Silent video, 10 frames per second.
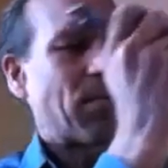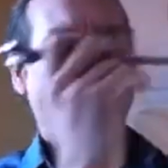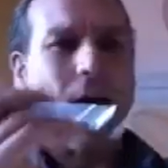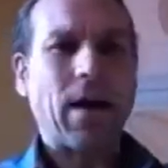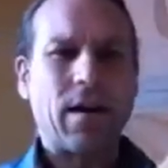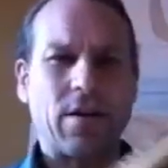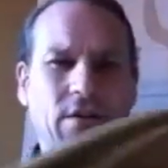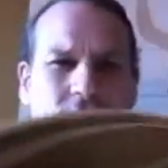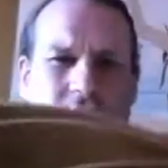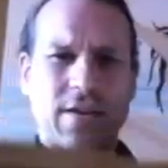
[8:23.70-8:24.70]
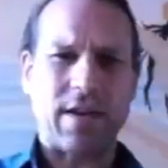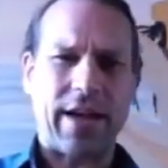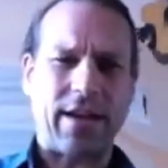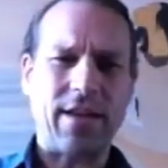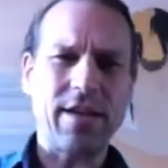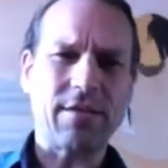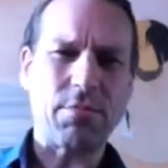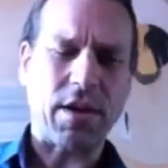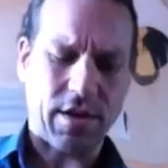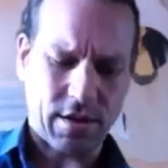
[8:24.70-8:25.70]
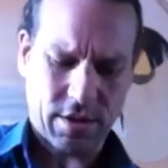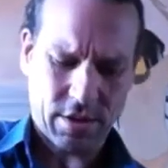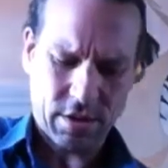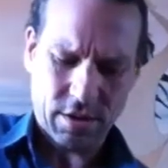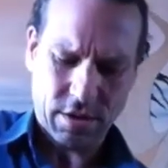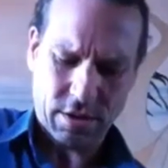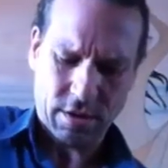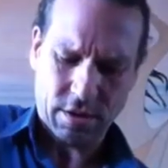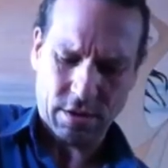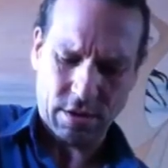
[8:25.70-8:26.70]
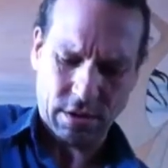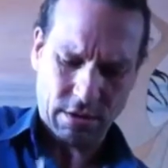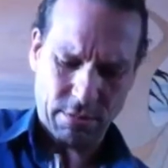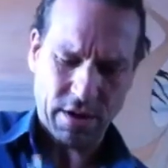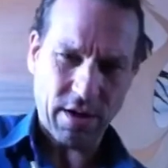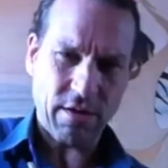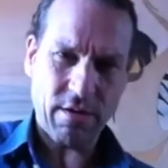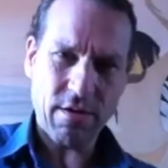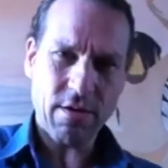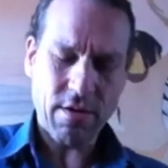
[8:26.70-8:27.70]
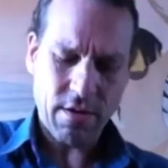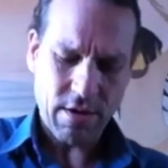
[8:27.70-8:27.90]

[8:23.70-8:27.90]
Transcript: Okay, I'm going to do this like this because it's a little bit easier.